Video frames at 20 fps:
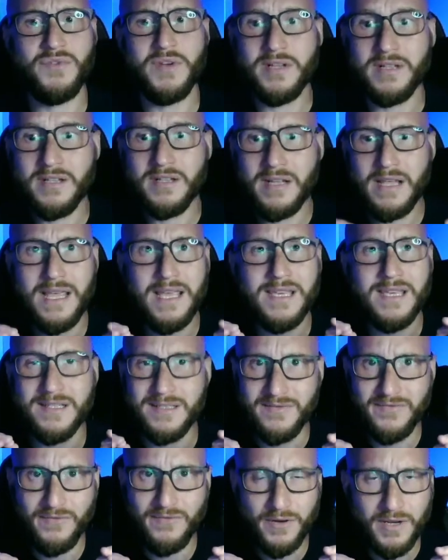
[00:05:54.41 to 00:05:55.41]
run.
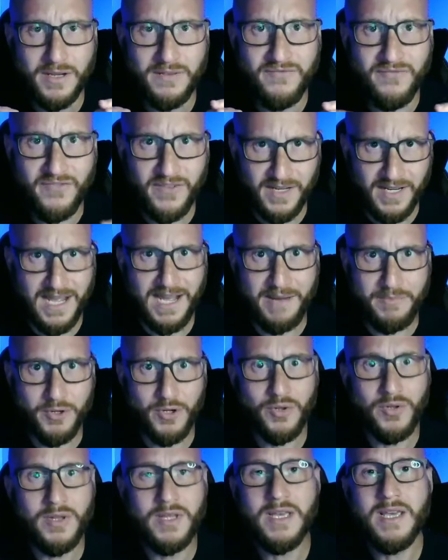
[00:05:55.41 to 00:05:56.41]
It's freaking
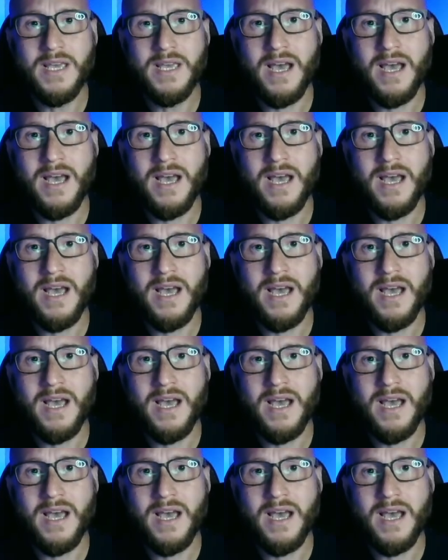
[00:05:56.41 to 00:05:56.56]
phenomenal.